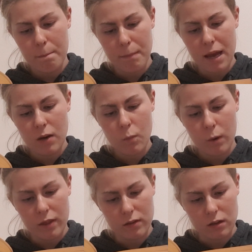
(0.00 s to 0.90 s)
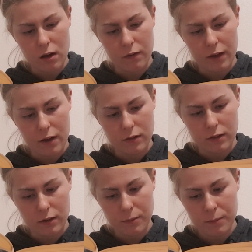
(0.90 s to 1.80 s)
Ben Weatherstaff, he
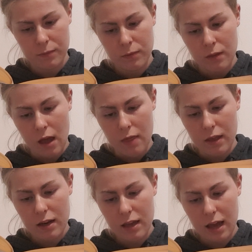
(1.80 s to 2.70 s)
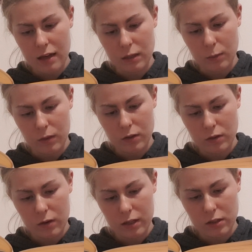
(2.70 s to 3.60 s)
answered. And then he added with a
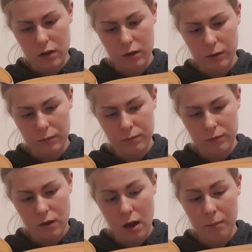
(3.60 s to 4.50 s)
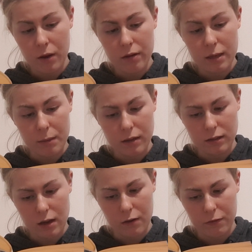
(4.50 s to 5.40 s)
surly chuckle, I'm lonely
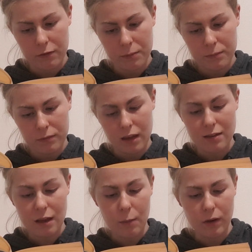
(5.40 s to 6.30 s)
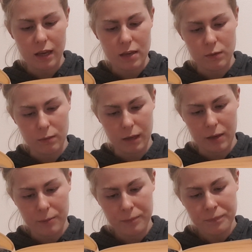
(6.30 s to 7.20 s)
myself, except when he's with
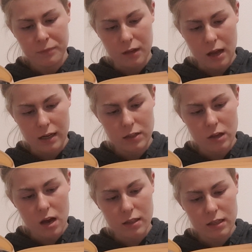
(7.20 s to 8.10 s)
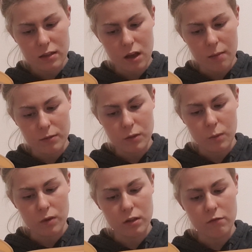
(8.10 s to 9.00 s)
me. And he jerked his thumb
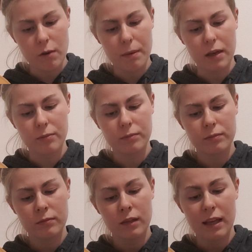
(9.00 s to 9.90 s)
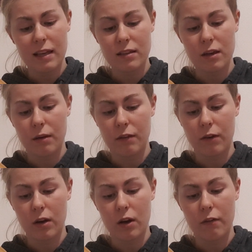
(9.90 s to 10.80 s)
towards the robin. He's the only
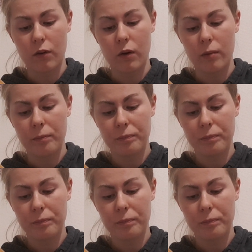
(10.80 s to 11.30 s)
friend I've got.